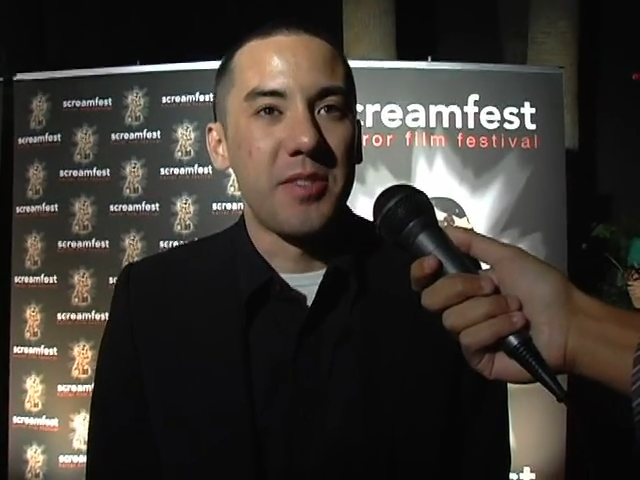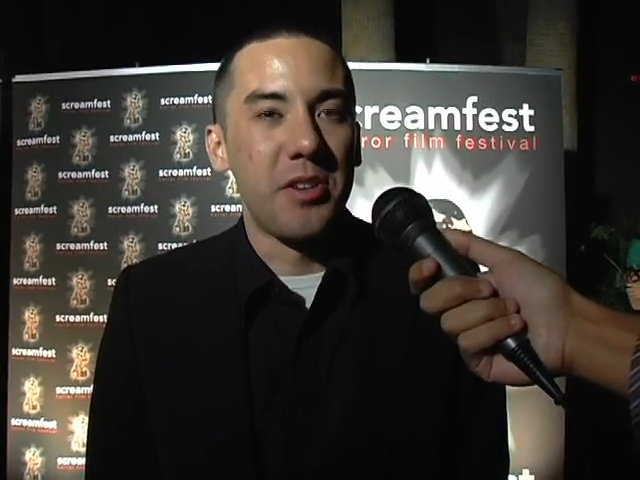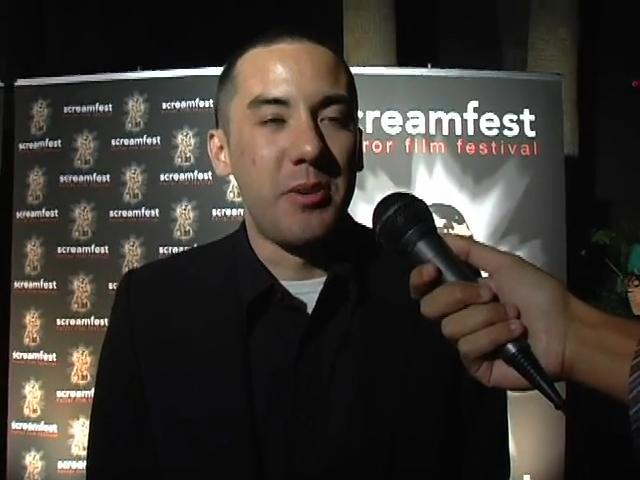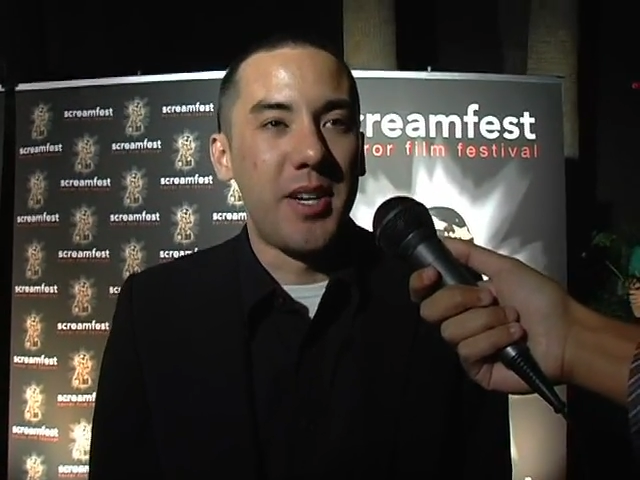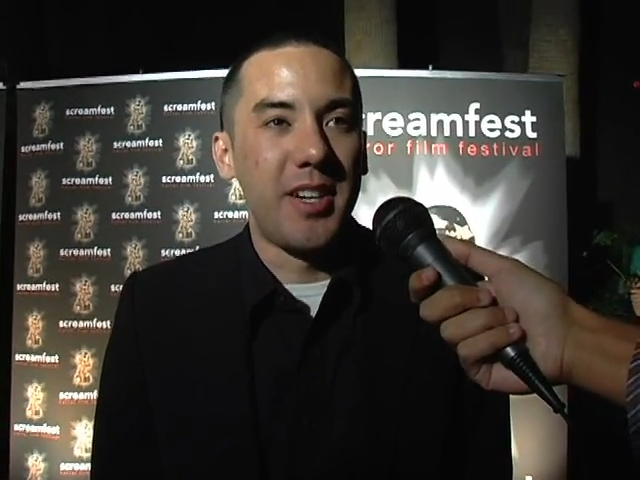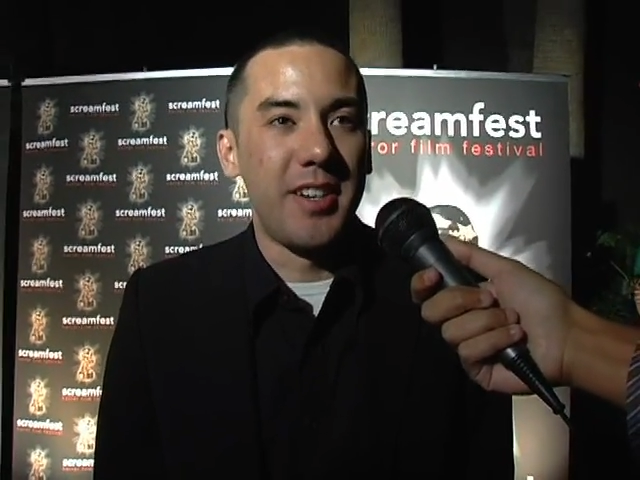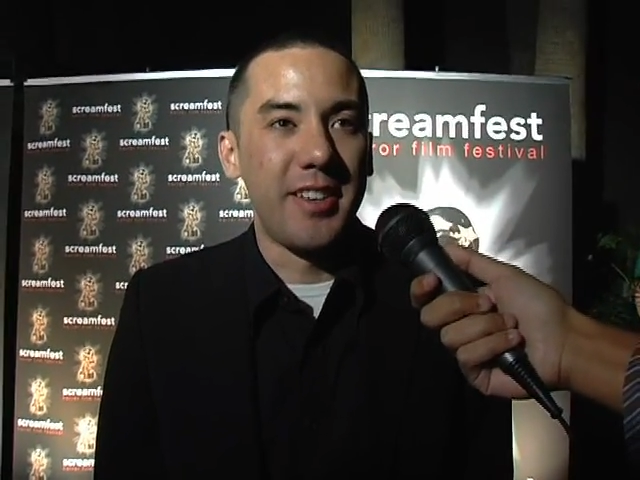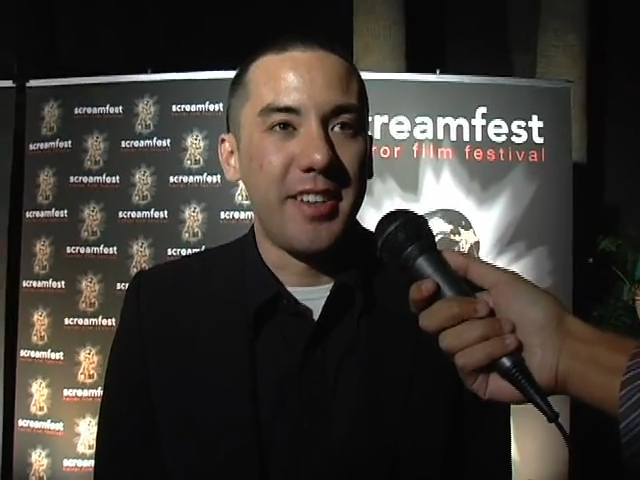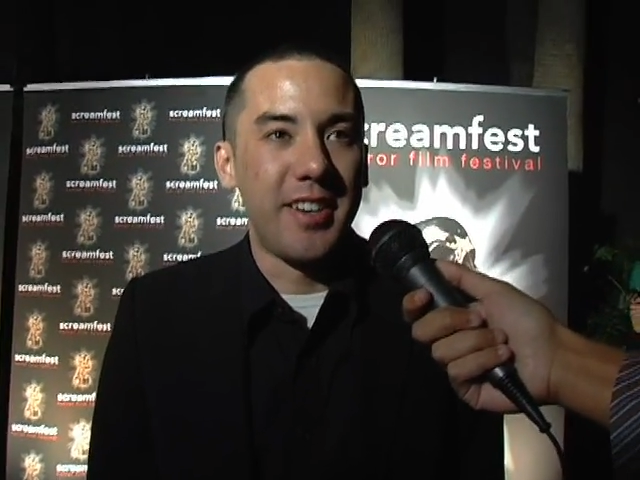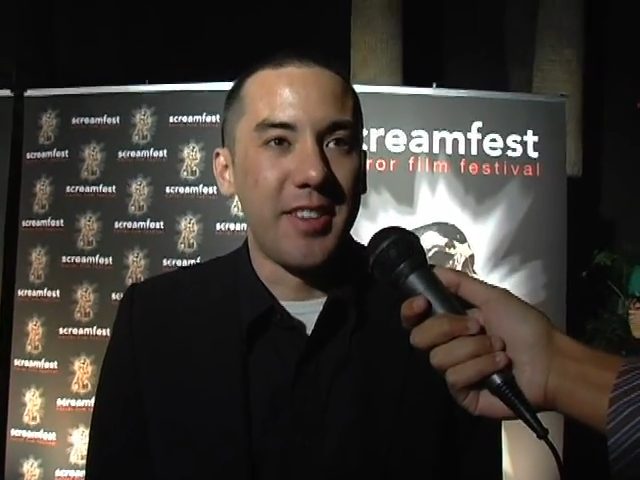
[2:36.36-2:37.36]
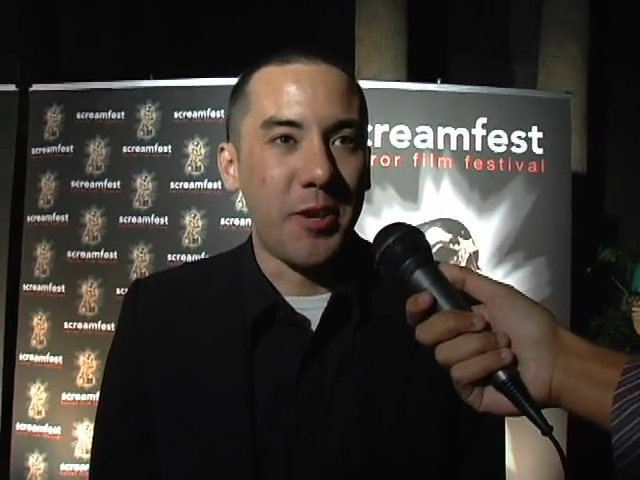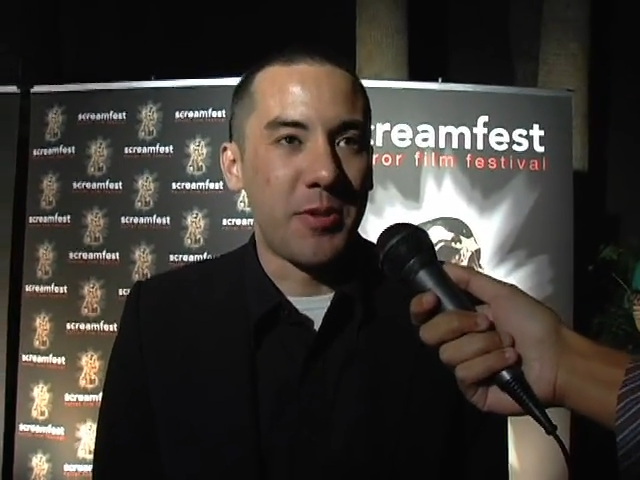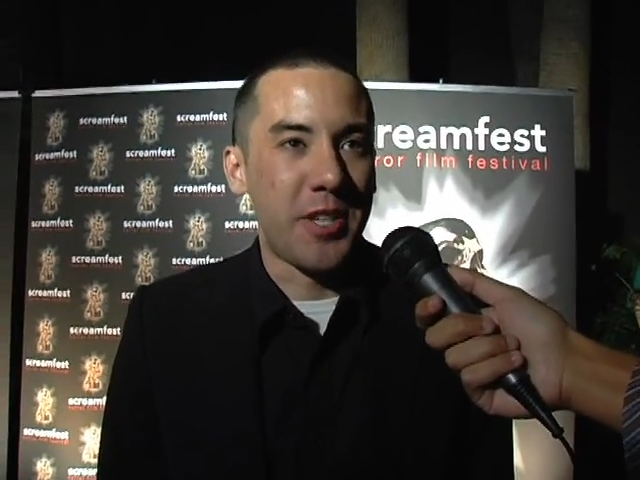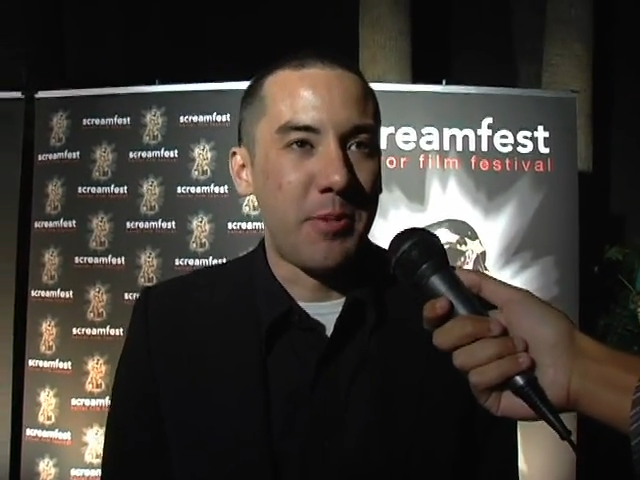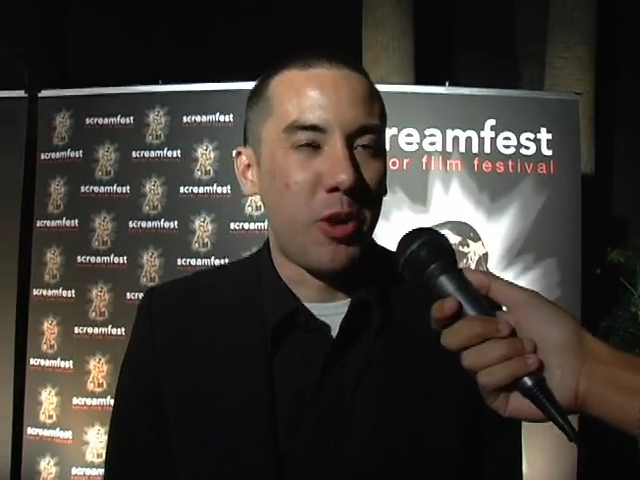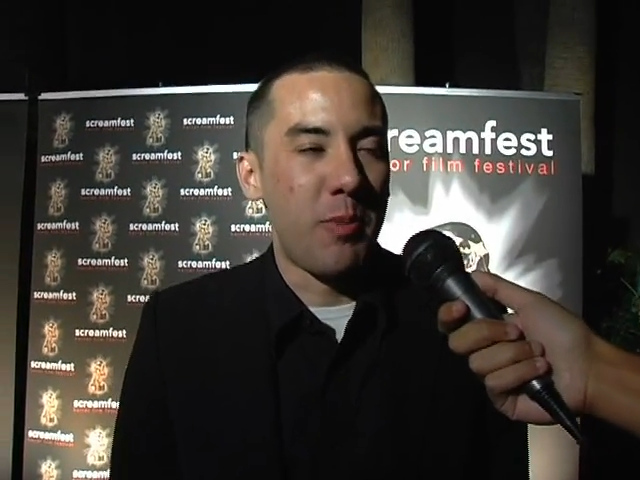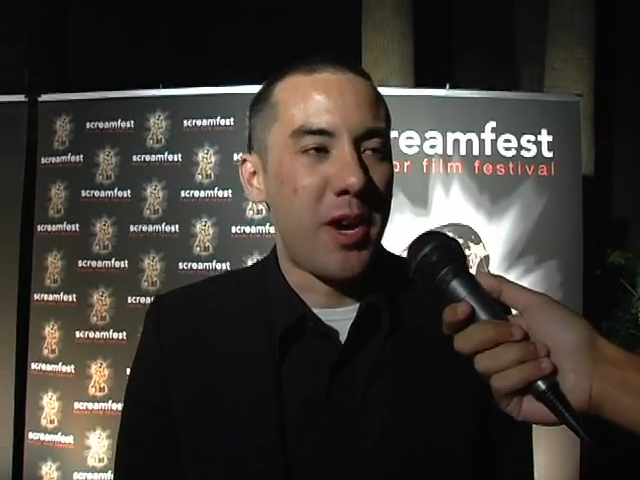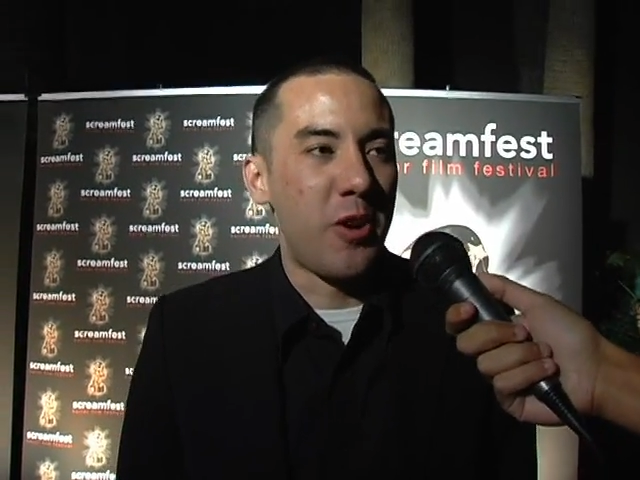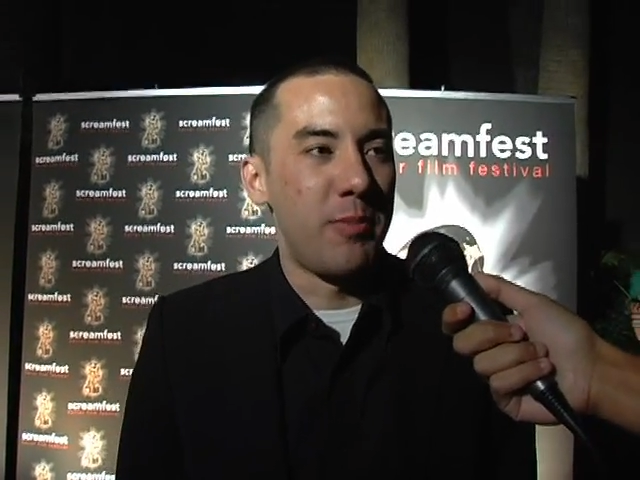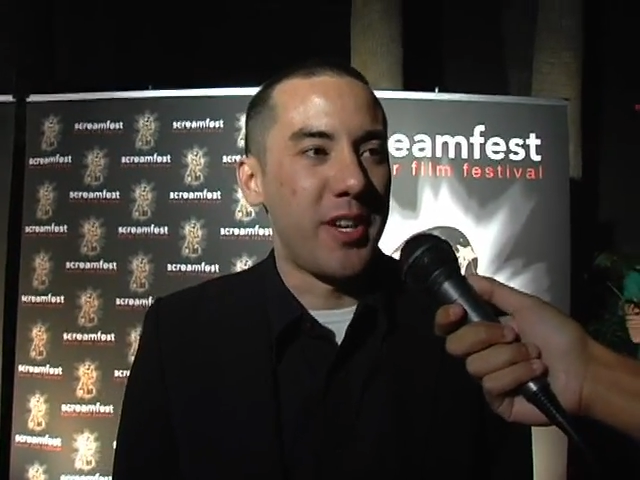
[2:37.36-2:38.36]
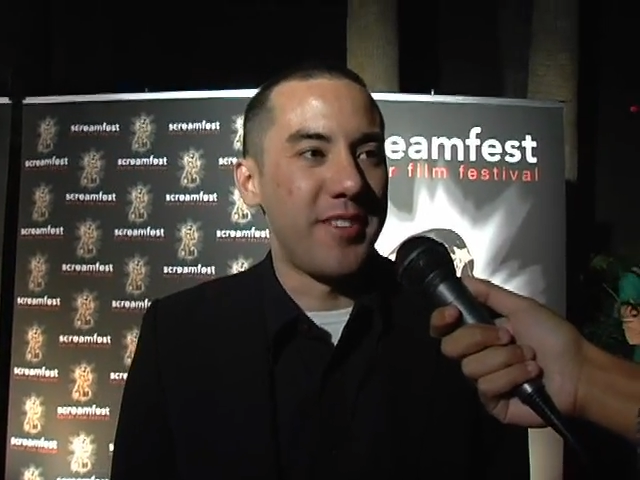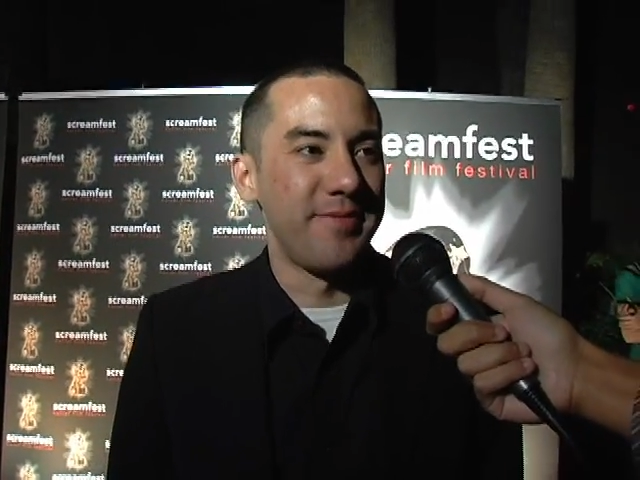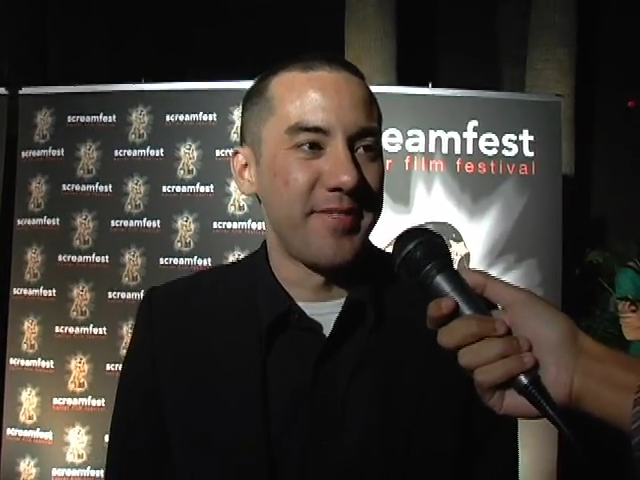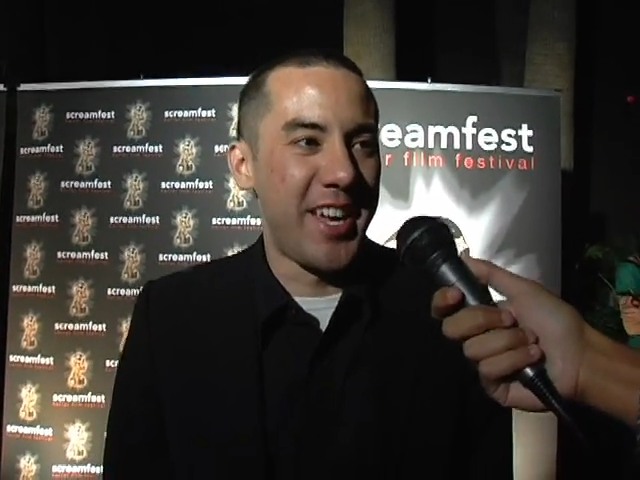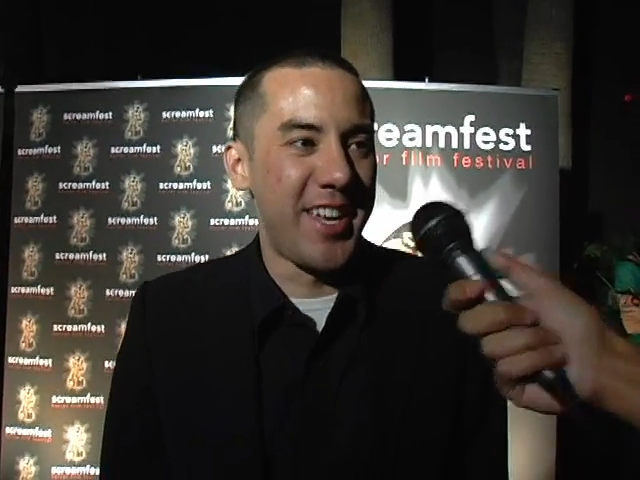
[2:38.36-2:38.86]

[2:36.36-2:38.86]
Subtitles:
So yeah, I think it was time to go back home again.